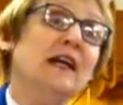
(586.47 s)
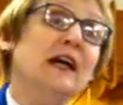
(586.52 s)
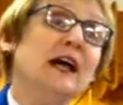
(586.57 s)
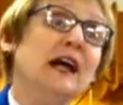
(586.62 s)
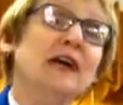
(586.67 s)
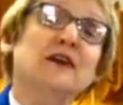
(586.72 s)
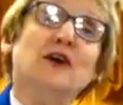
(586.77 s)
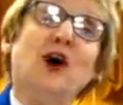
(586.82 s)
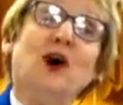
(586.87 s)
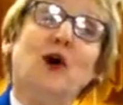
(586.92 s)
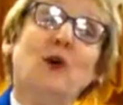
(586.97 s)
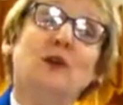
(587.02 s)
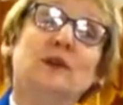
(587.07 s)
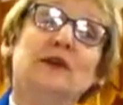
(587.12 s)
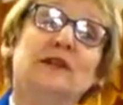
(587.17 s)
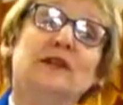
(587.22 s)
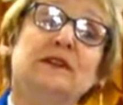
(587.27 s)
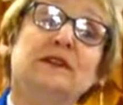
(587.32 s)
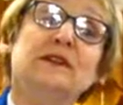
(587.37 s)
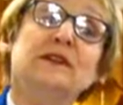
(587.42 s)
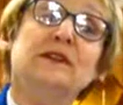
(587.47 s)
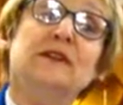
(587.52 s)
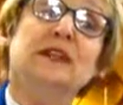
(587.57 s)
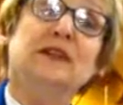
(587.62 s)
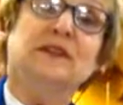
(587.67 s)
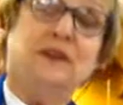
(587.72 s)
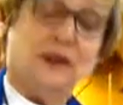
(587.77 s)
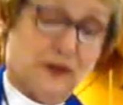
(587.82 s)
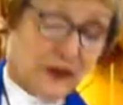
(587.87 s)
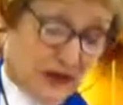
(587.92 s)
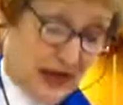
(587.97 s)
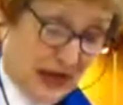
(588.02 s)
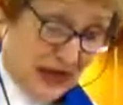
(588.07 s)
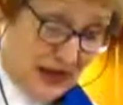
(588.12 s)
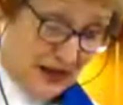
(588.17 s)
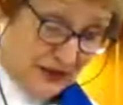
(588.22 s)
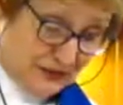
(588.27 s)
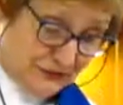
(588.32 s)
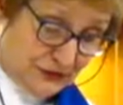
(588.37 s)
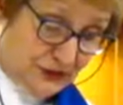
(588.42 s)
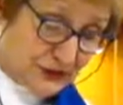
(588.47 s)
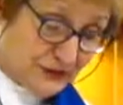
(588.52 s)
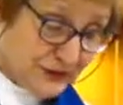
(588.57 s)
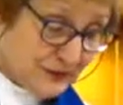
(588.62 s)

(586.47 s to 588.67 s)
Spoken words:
and wholeness in their lives.